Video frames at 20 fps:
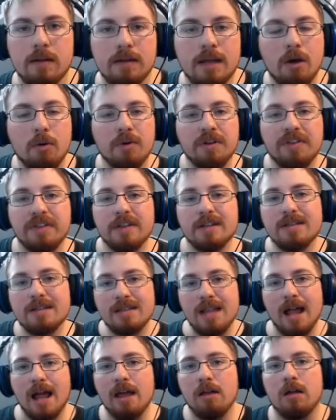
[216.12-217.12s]
Now with this
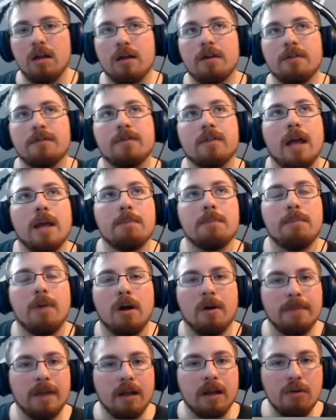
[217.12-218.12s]
style of light
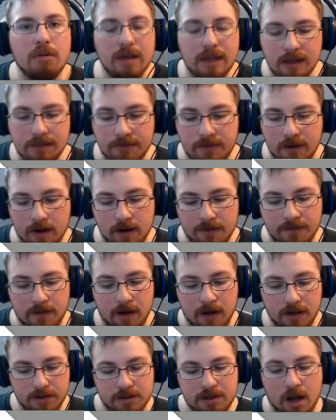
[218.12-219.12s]
bulb, they don't give off
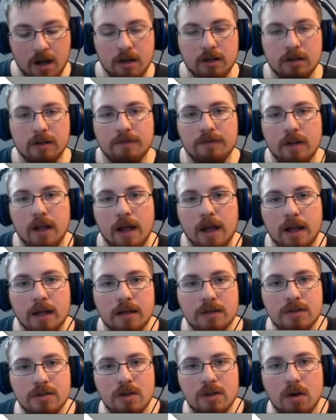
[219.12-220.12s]
a ton of
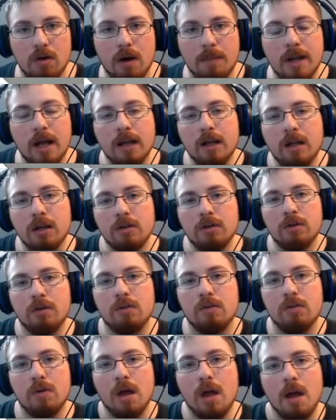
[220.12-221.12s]
light, so I'm not going to
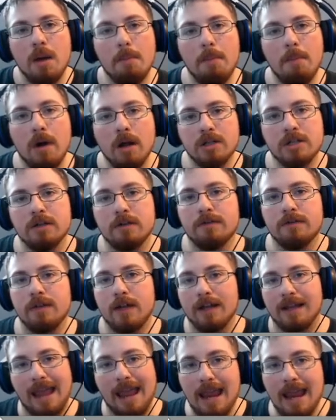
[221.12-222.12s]
do much of
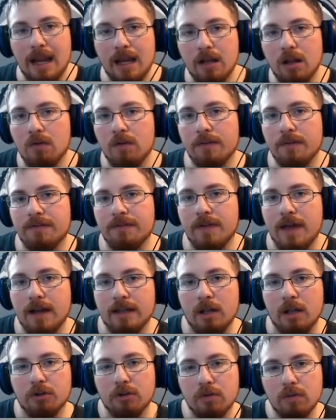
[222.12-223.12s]
like a halo
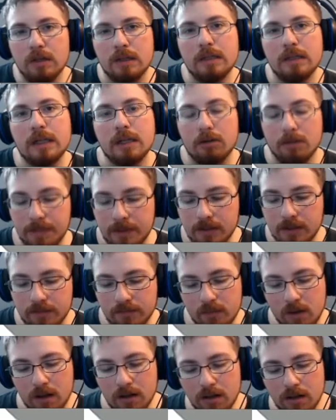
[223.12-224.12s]
effect. I'll do a little bit of
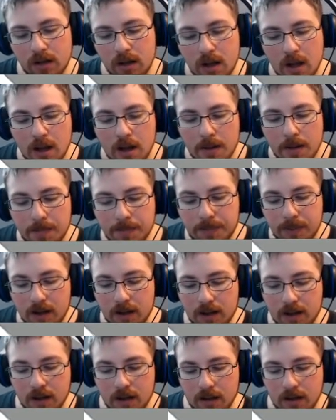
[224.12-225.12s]
one,
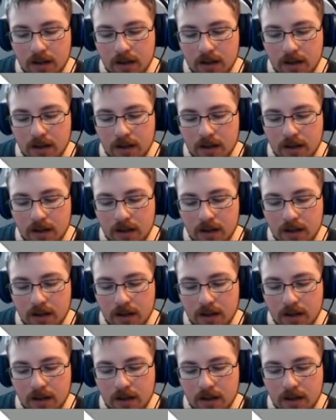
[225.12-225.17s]
but